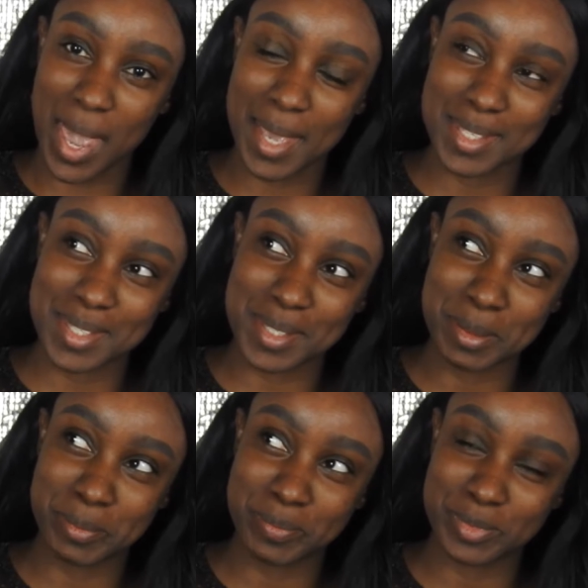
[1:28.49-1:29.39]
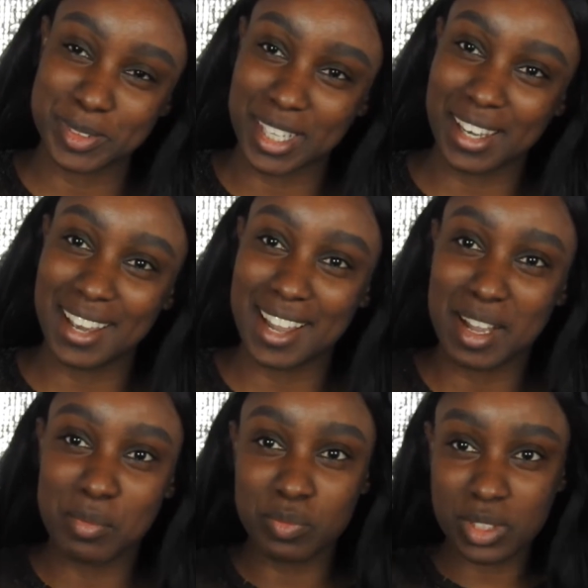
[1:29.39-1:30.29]
guys,
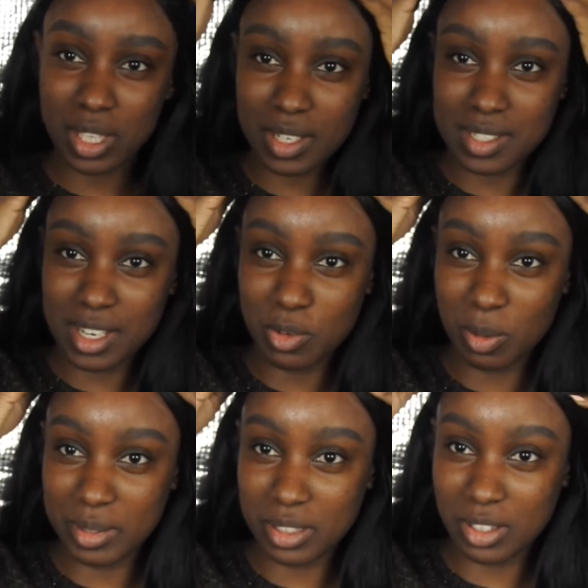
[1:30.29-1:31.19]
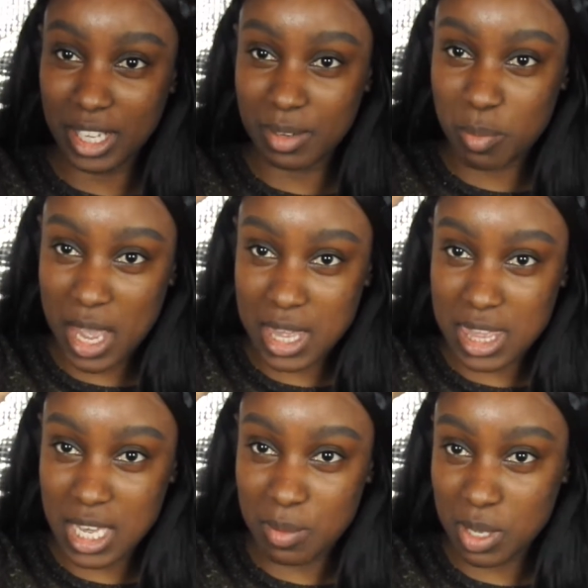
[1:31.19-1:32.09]
um, I decided to wear my little
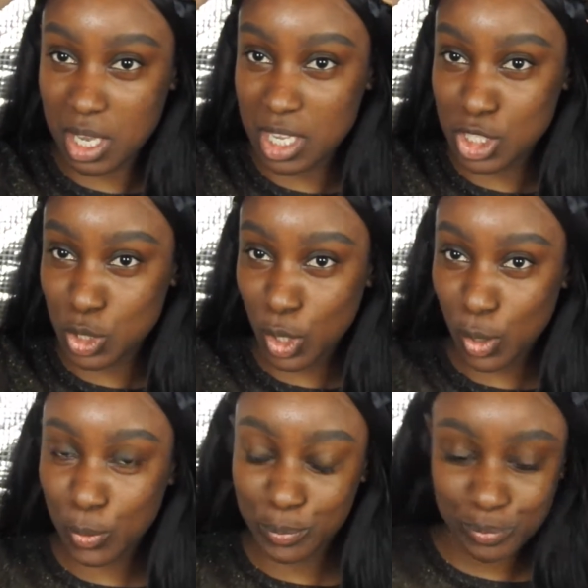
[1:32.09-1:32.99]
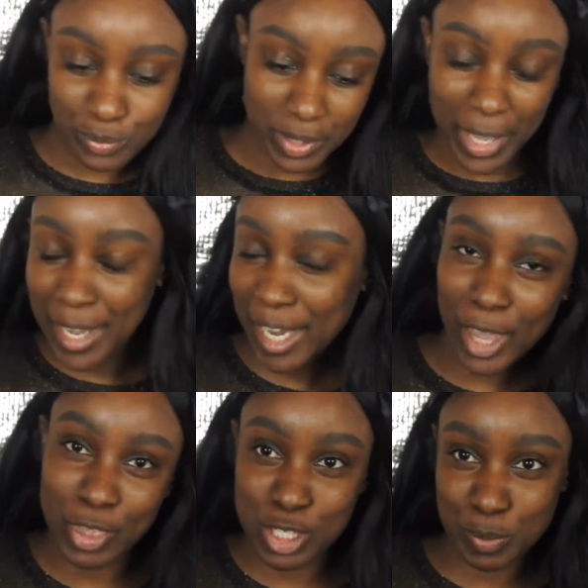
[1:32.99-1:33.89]
headband thingy because, you know,
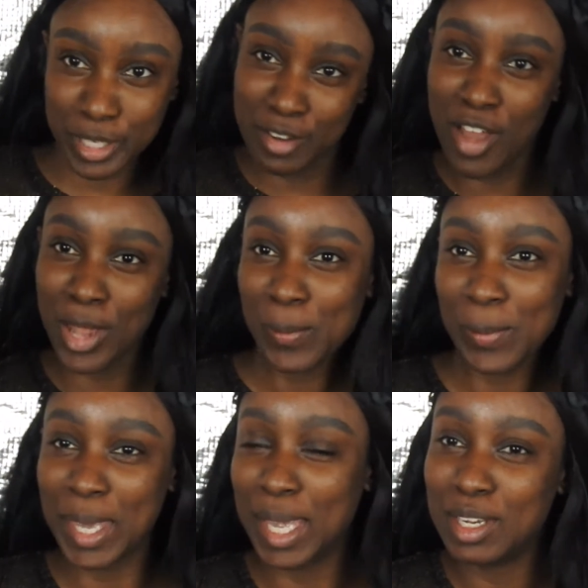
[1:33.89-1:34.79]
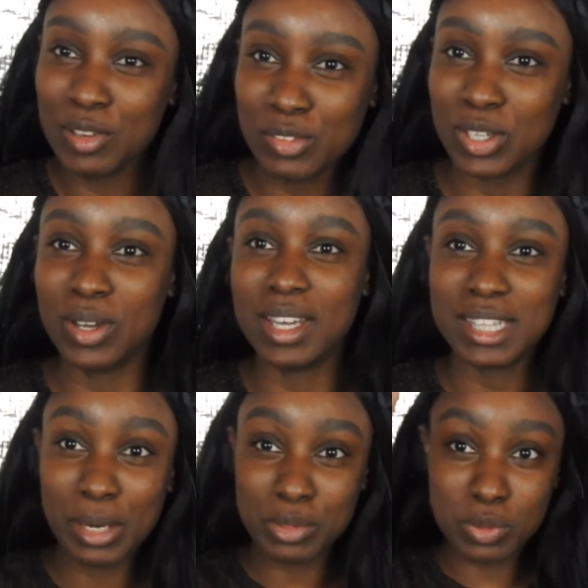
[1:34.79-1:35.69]
in the spirit of Halloween, you know, I
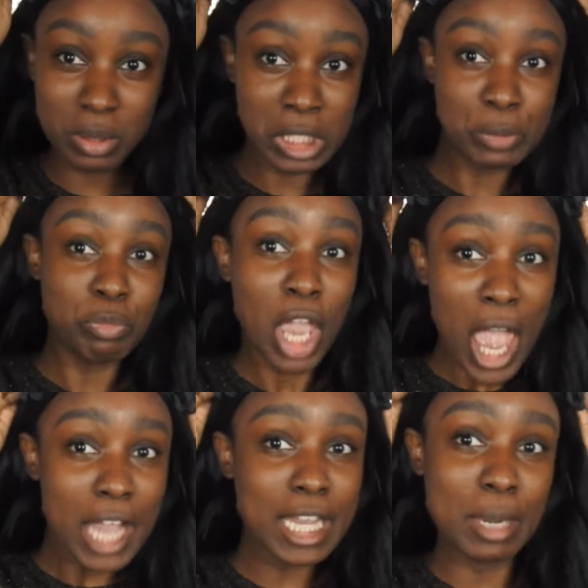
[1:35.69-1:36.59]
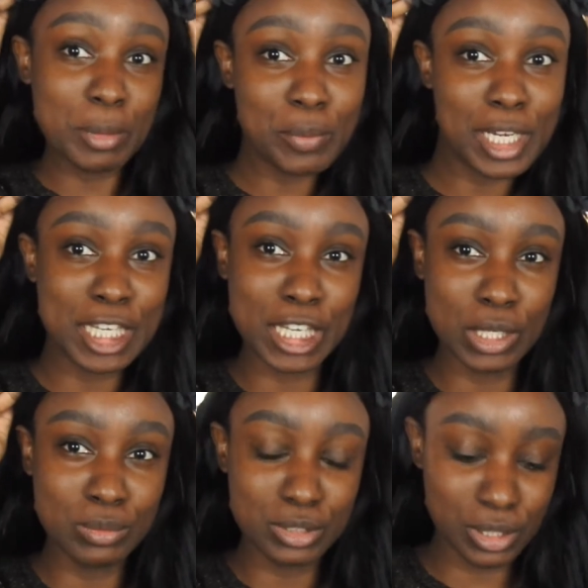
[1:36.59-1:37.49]
thought it was really, I thought it'd be really
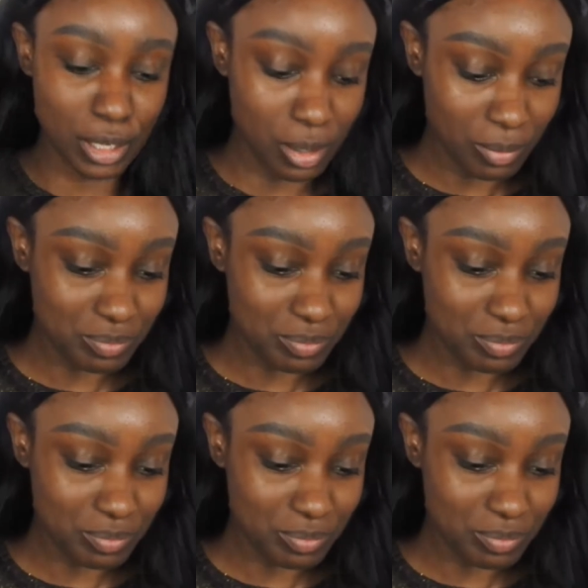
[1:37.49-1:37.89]
cute, you know.